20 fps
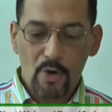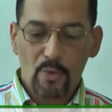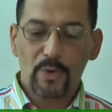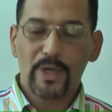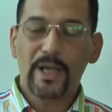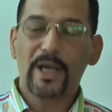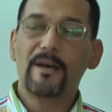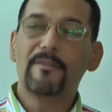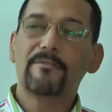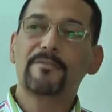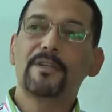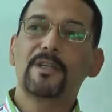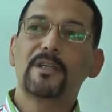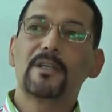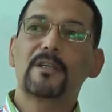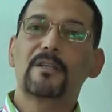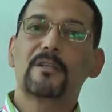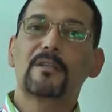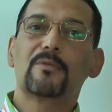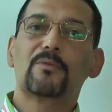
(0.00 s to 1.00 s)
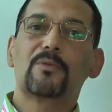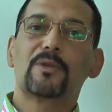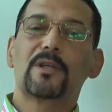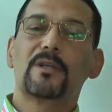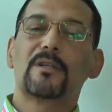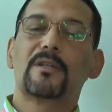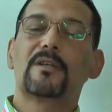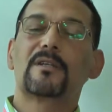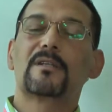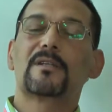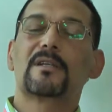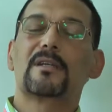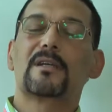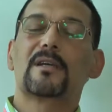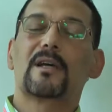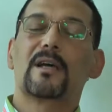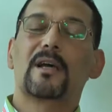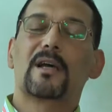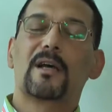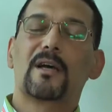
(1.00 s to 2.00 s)
We have here, there is
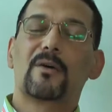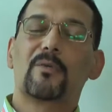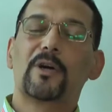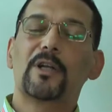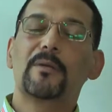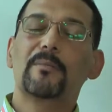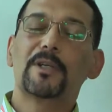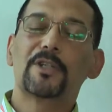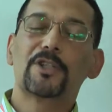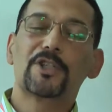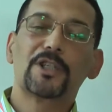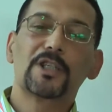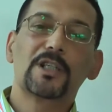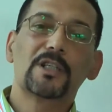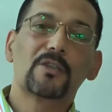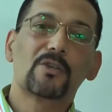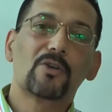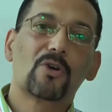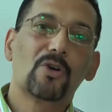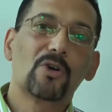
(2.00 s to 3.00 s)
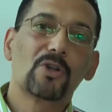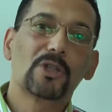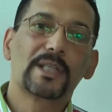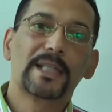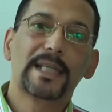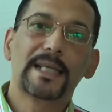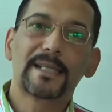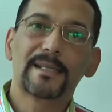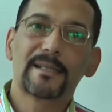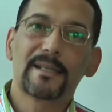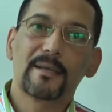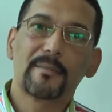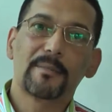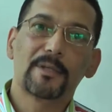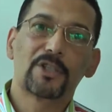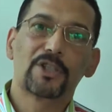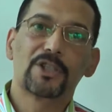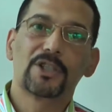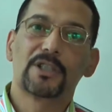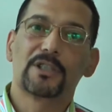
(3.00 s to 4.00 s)
one machine called DEXA
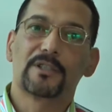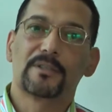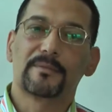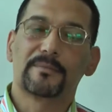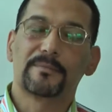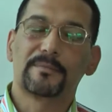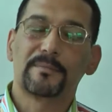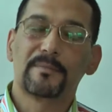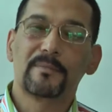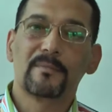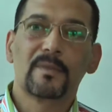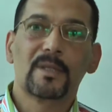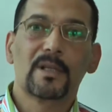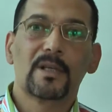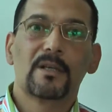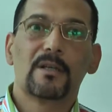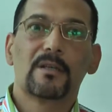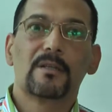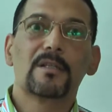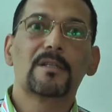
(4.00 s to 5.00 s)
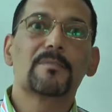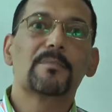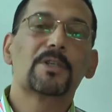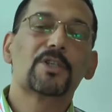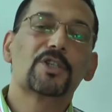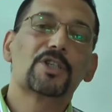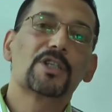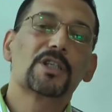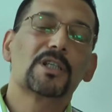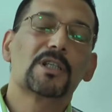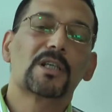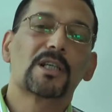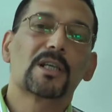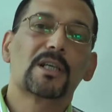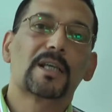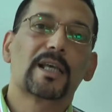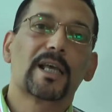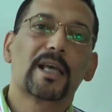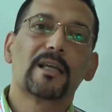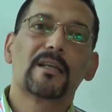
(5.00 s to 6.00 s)
machine. This machine
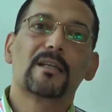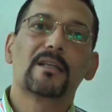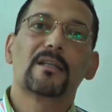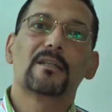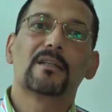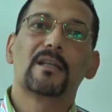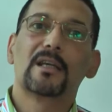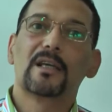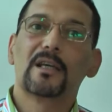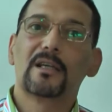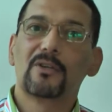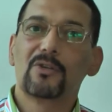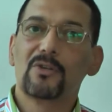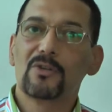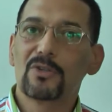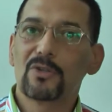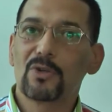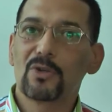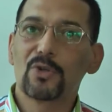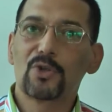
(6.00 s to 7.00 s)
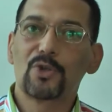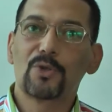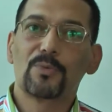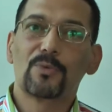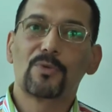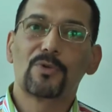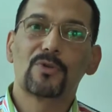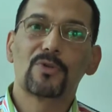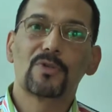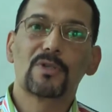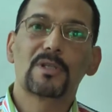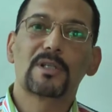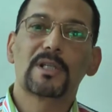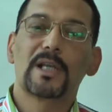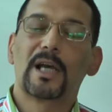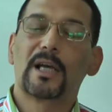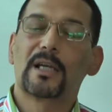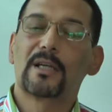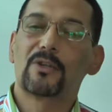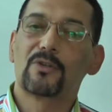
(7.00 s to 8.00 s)
can diagnose osteoporosis
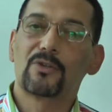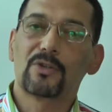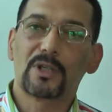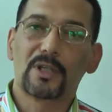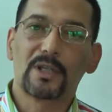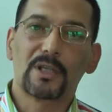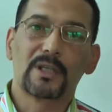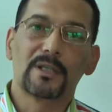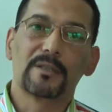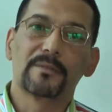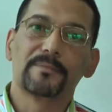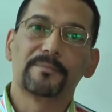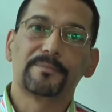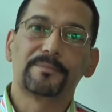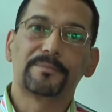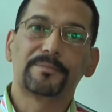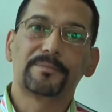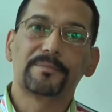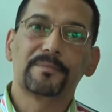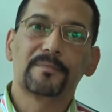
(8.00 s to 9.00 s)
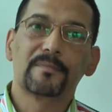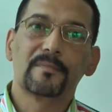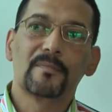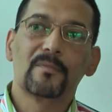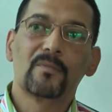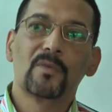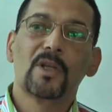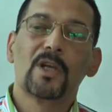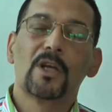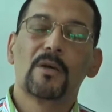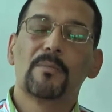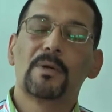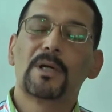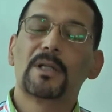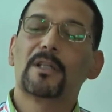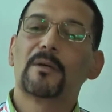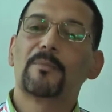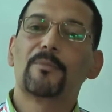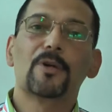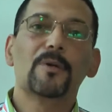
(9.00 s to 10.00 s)
accurately.
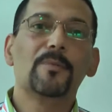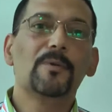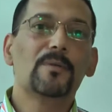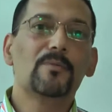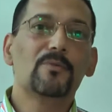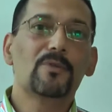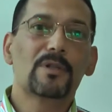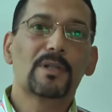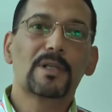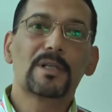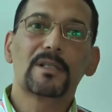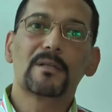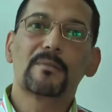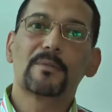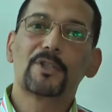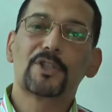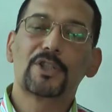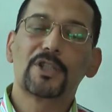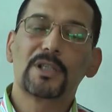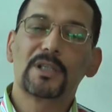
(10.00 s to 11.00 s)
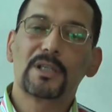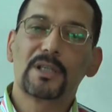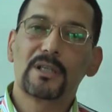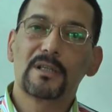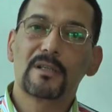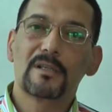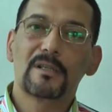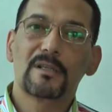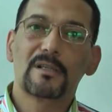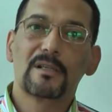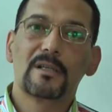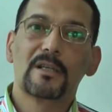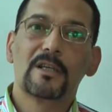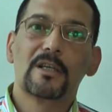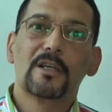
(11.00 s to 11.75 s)
But the problem with DEXA machine is,